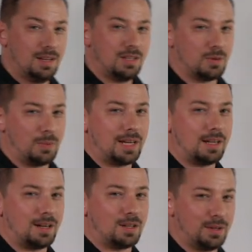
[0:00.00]
So we
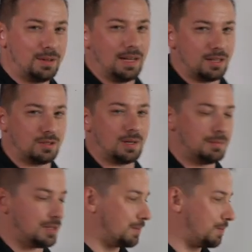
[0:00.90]
can include the extremes as